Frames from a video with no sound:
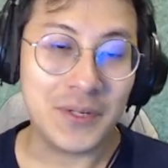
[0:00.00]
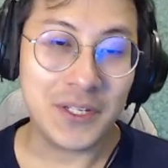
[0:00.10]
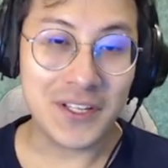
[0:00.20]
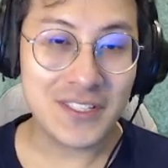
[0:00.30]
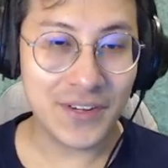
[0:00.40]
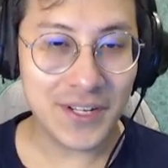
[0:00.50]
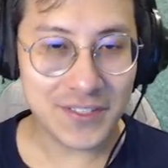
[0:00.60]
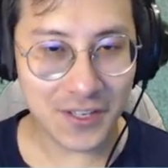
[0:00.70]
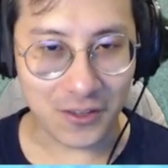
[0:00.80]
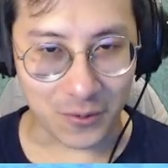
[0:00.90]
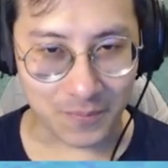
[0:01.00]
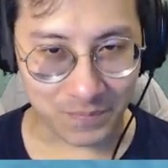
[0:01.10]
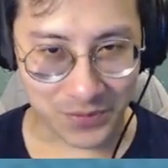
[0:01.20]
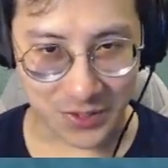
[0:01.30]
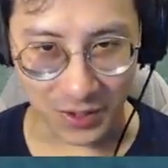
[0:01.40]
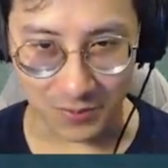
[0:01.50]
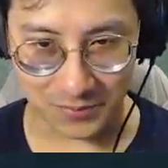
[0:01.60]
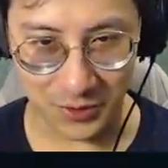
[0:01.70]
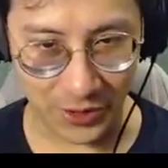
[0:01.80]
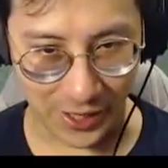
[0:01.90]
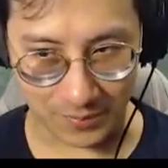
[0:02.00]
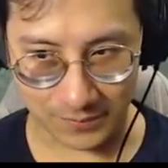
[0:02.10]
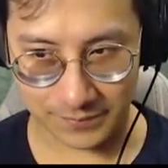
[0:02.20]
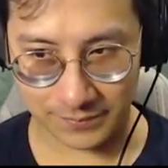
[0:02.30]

but let's find out together. So, new game.